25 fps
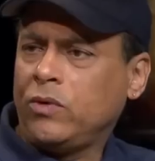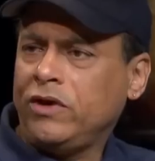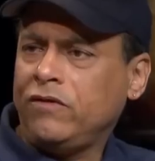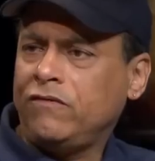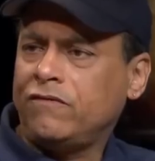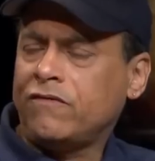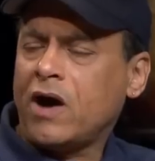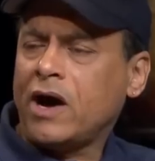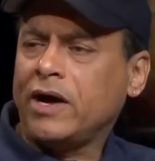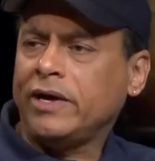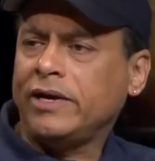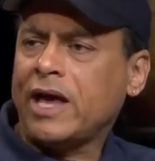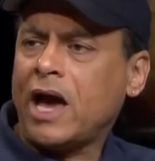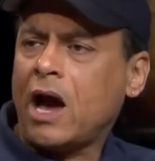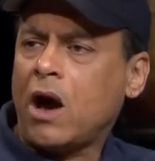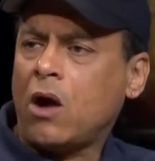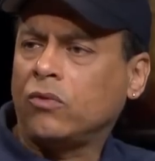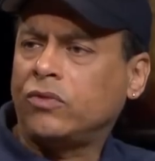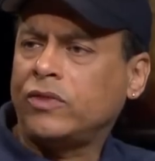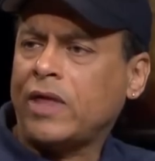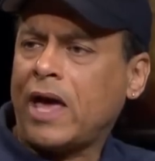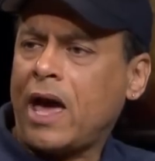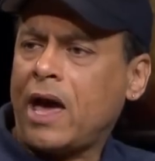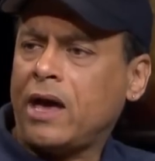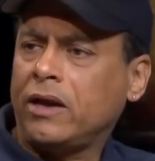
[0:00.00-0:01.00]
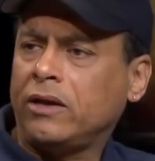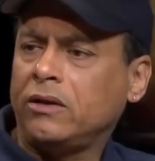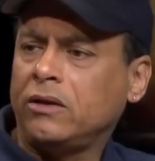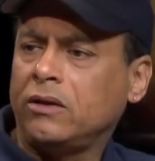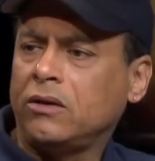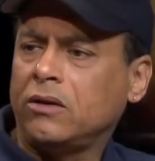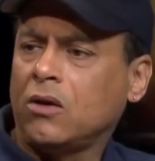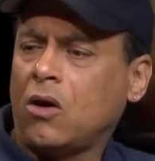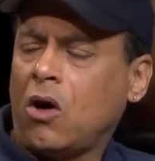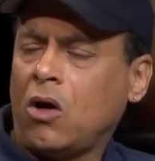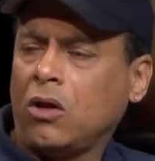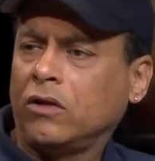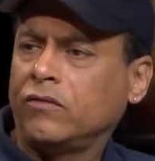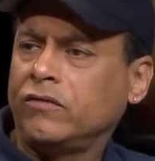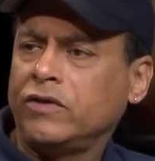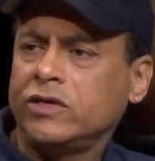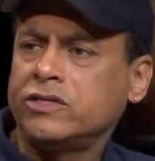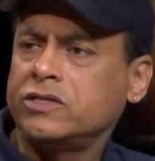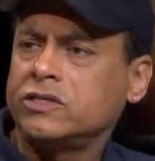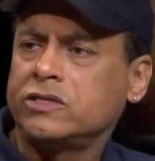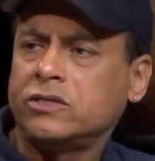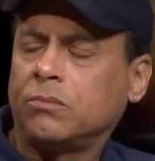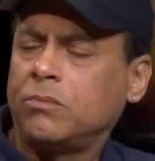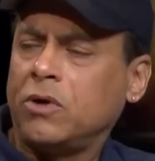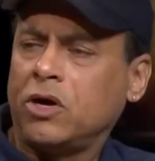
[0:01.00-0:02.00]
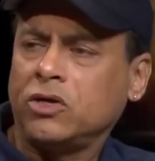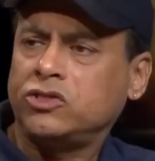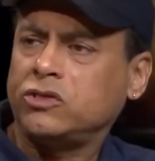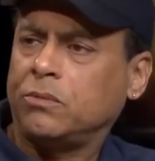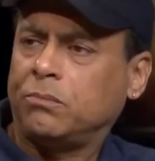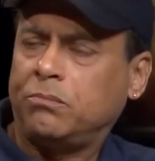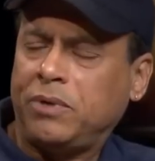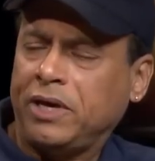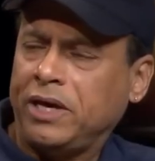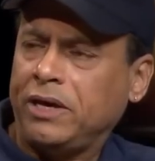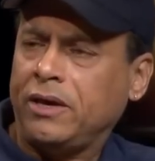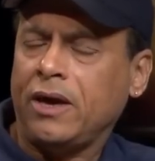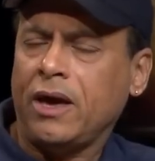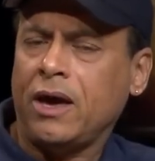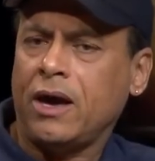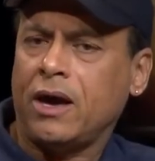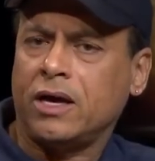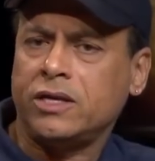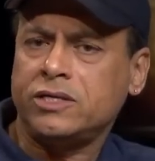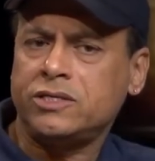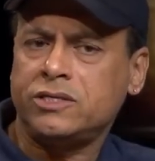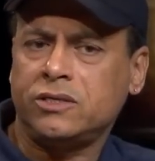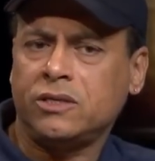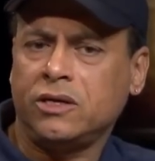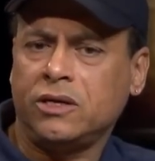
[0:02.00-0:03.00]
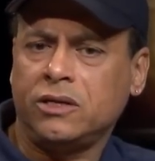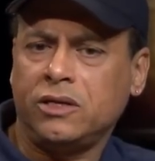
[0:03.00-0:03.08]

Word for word: we find out that all of this is a bunch of B S.